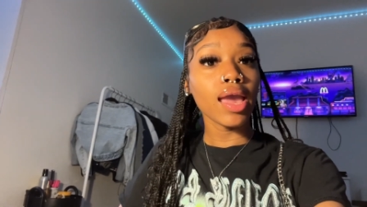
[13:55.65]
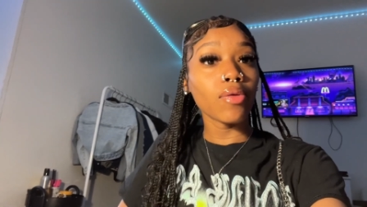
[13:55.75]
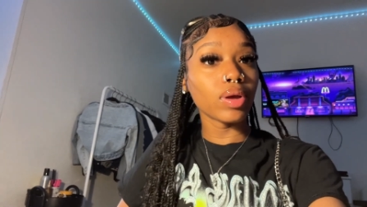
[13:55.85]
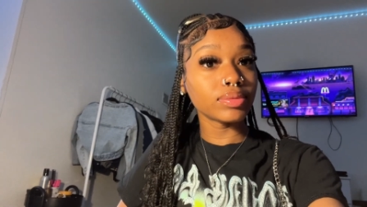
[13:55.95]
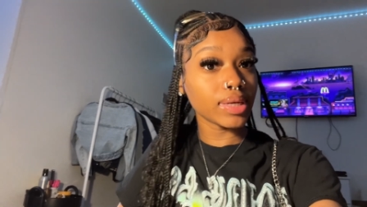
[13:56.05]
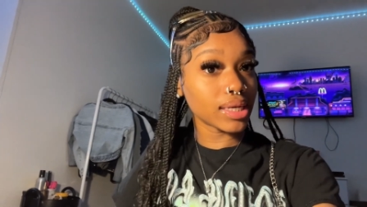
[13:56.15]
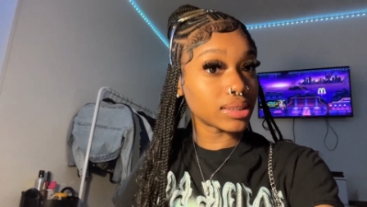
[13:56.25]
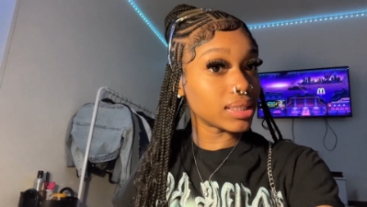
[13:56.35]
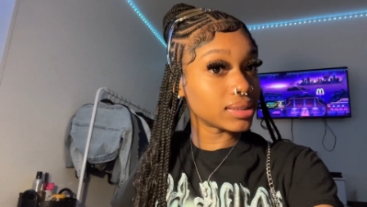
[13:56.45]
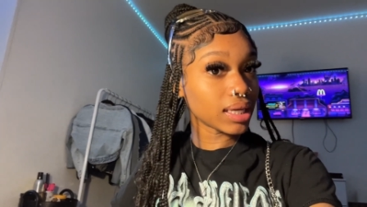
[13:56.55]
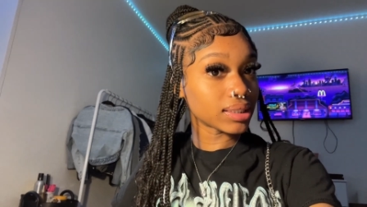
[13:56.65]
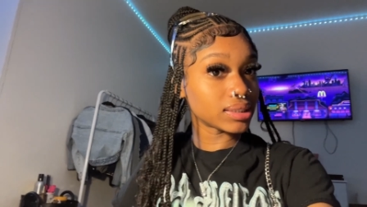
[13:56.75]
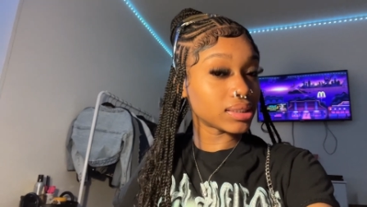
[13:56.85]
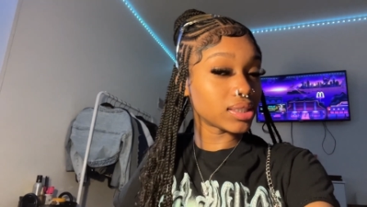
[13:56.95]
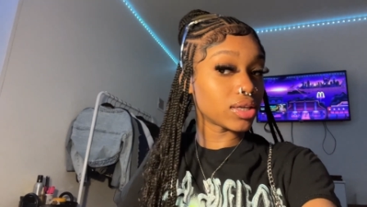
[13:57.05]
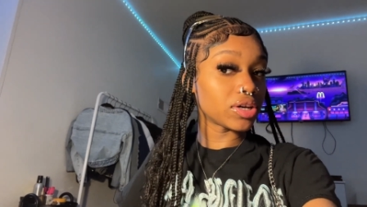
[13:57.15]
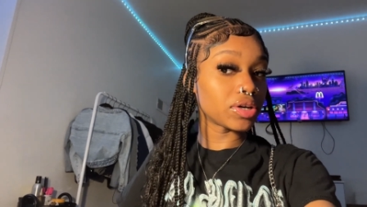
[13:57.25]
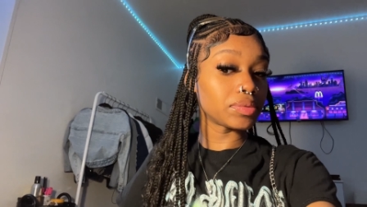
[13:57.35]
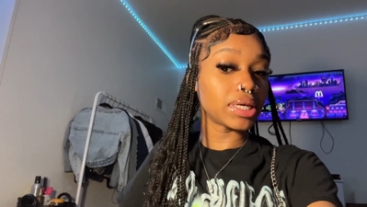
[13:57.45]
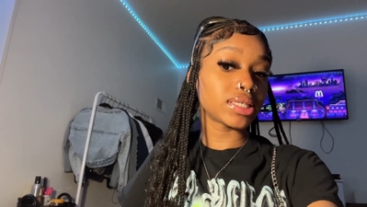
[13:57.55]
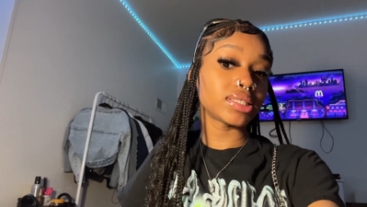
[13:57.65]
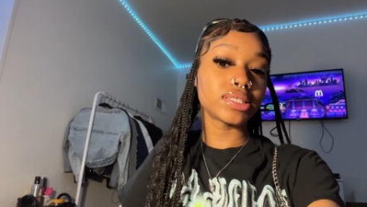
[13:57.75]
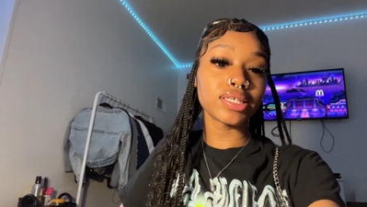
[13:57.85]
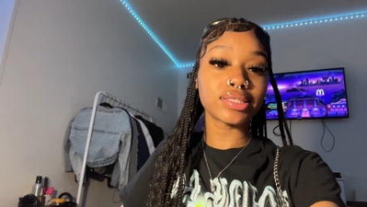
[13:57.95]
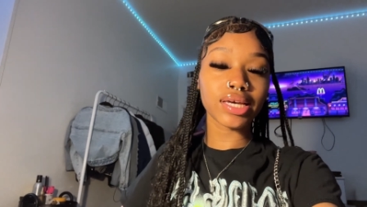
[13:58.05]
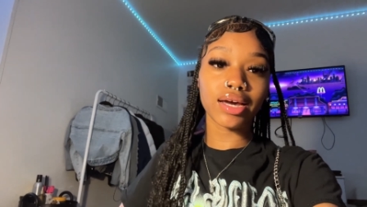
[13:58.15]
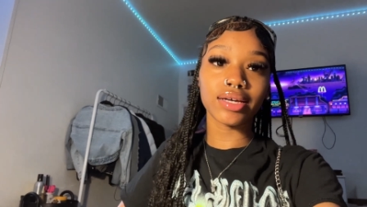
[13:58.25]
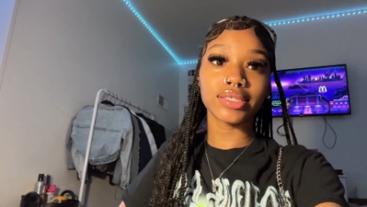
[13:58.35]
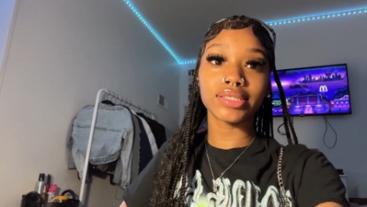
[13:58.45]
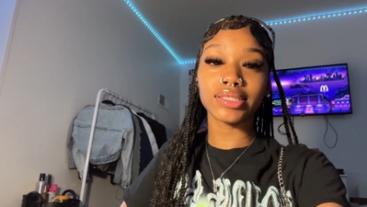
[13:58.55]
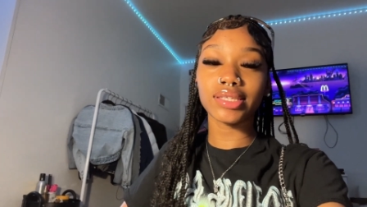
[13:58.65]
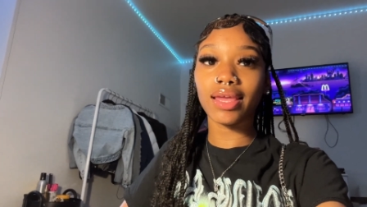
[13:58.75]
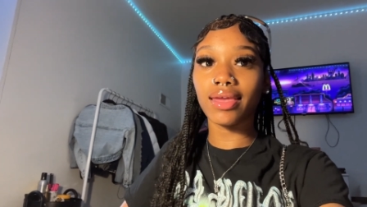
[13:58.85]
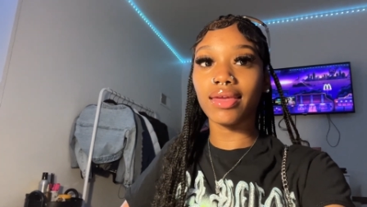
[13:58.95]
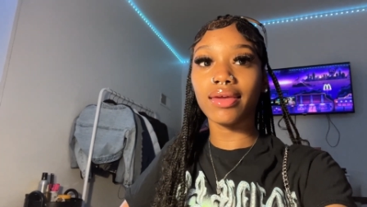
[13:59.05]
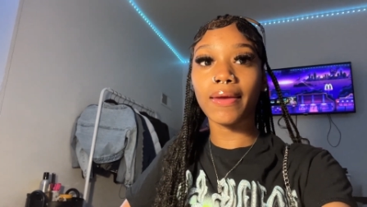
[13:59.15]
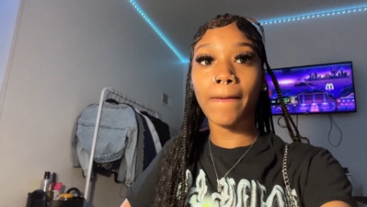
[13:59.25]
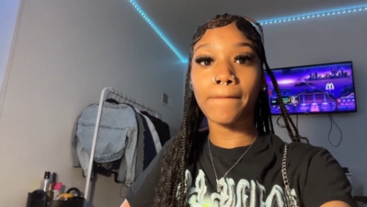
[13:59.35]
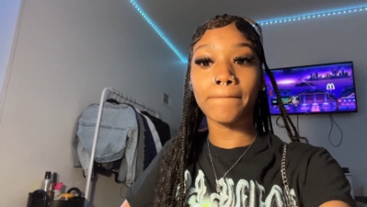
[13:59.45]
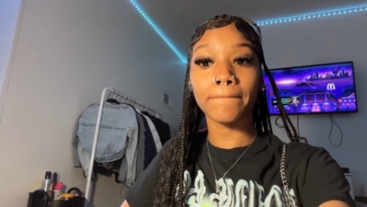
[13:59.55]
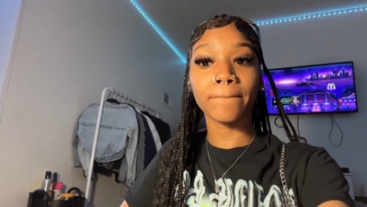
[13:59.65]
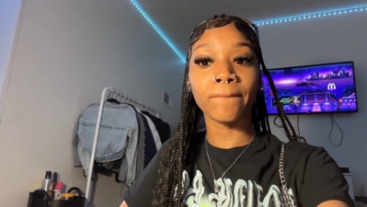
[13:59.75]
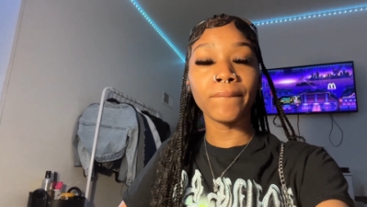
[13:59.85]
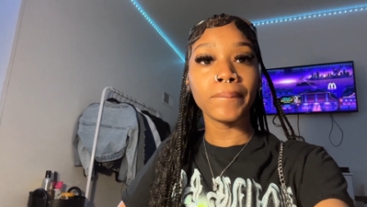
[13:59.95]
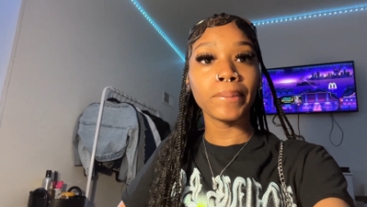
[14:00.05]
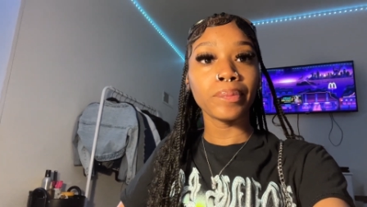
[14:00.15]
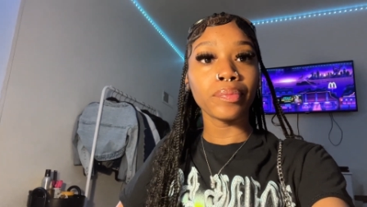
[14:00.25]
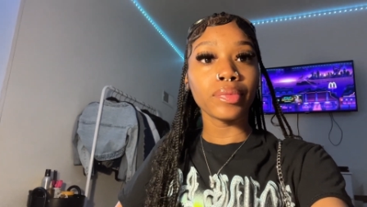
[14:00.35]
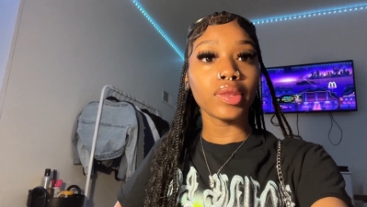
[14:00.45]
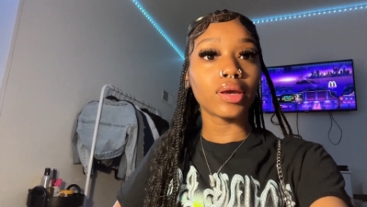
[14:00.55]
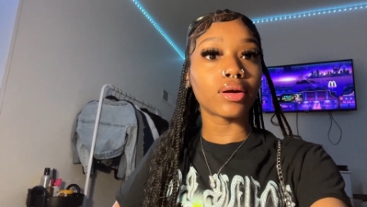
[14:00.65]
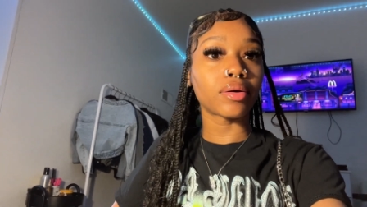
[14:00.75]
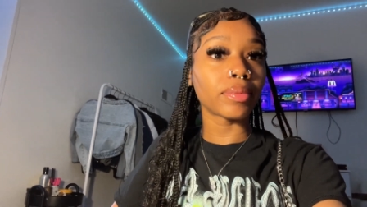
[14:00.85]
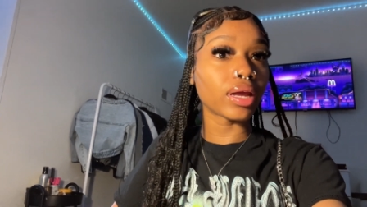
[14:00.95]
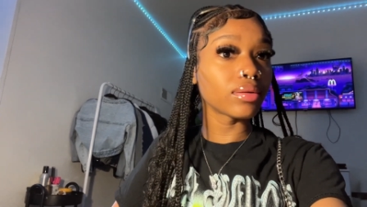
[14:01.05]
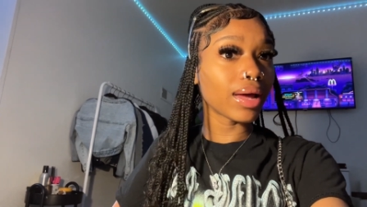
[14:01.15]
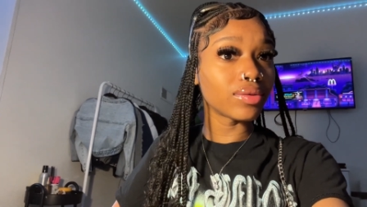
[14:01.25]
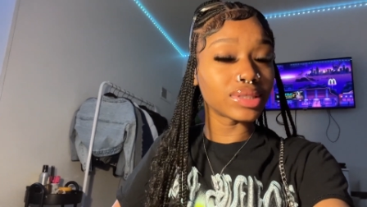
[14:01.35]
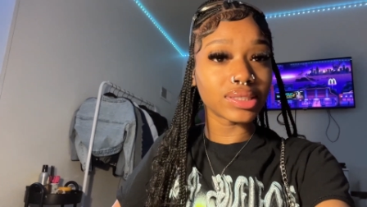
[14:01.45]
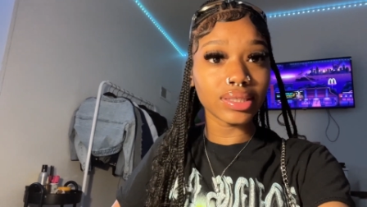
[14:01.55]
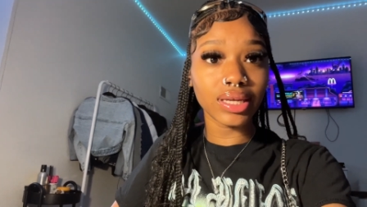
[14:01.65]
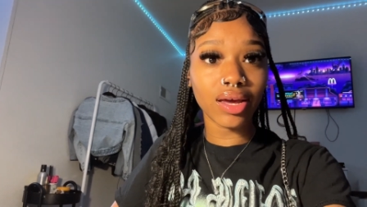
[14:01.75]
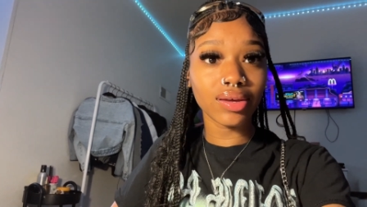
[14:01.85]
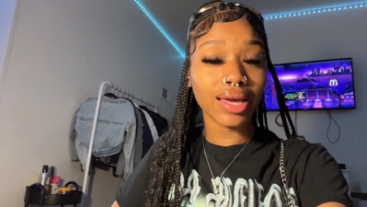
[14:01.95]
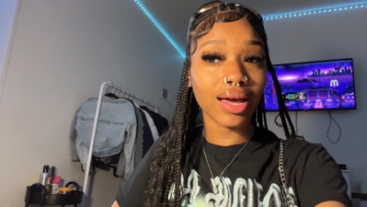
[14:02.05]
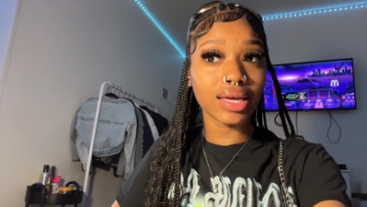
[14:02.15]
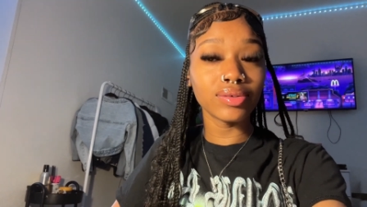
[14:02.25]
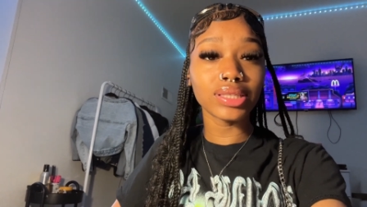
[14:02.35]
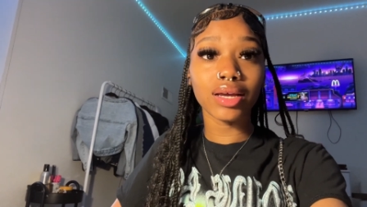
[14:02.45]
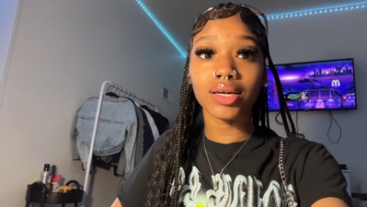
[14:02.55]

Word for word: we were making tiktoks and stuff dancing tiktoks and um everybody was sitting down y'all it was like